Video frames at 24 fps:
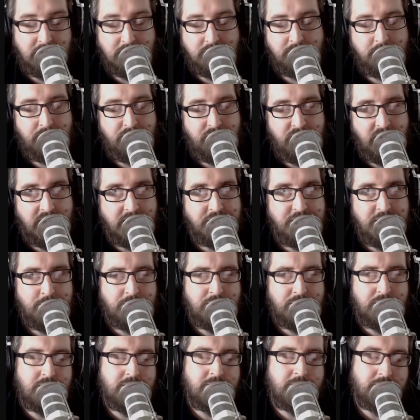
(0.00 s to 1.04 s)

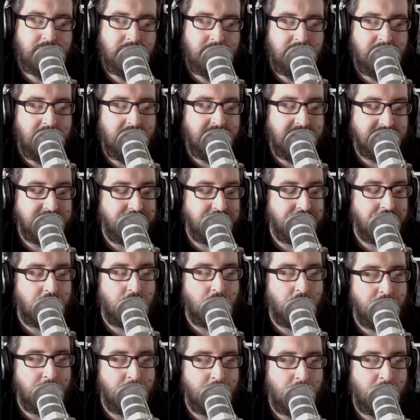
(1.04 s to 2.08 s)
fellowships, I guess you'd call
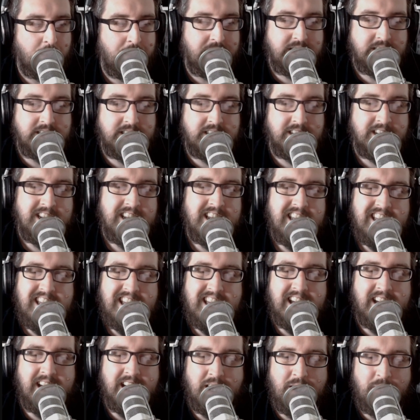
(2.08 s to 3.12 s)
them warbands,
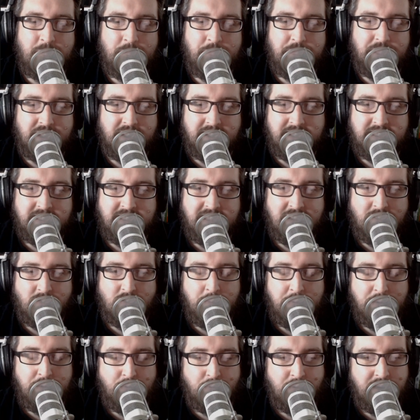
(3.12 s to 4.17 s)
that I think would
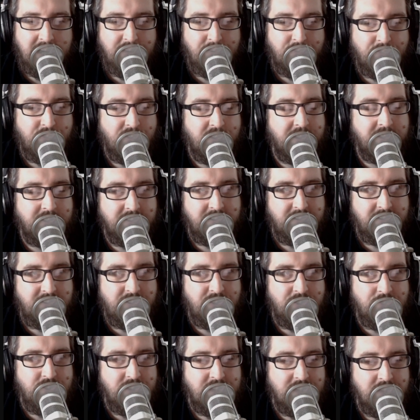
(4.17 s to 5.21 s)
be really fun to
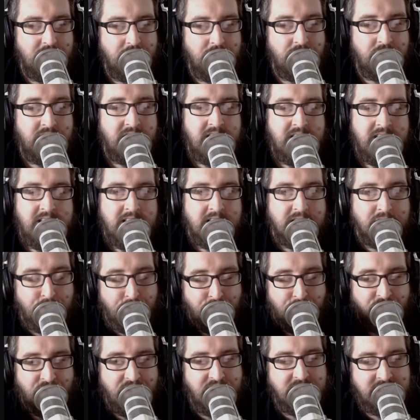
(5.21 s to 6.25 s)
use. The
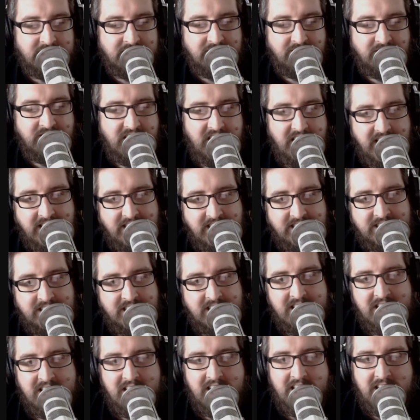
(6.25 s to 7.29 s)
first of these
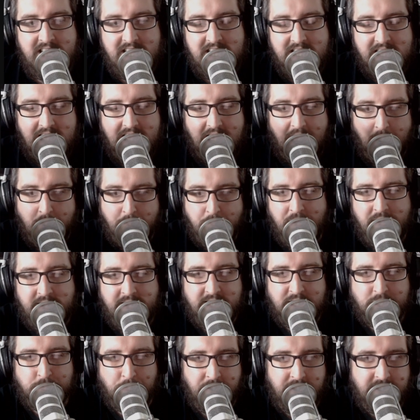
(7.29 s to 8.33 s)

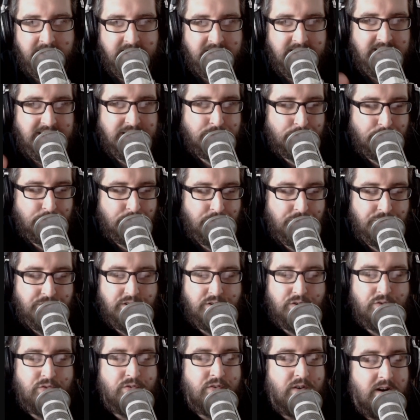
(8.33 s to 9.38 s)
abides by these rules, as
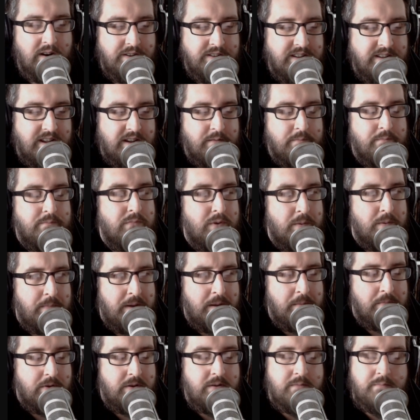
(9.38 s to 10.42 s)
far as I
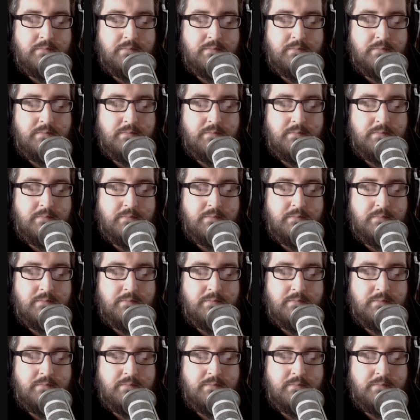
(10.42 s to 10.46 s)
remember.